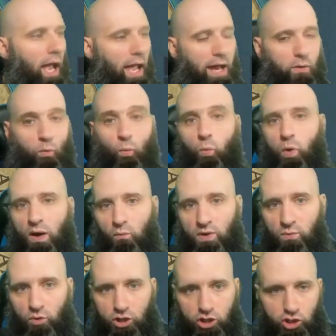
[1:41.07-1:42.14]
And what we
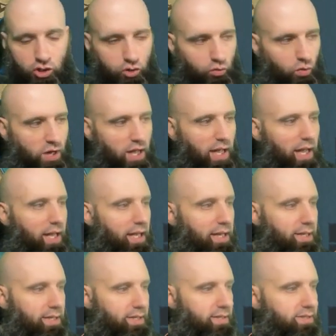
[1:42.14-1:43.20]
would do
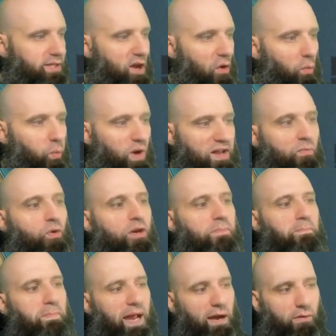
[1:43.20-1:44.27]
is we would
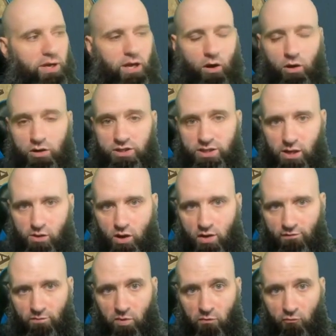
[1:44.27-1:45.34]
marry our son
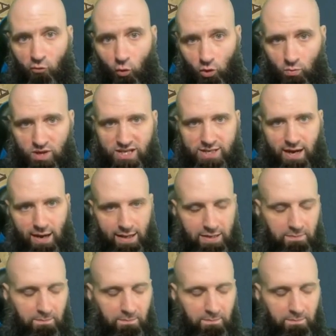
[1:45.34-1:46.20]
off before we die.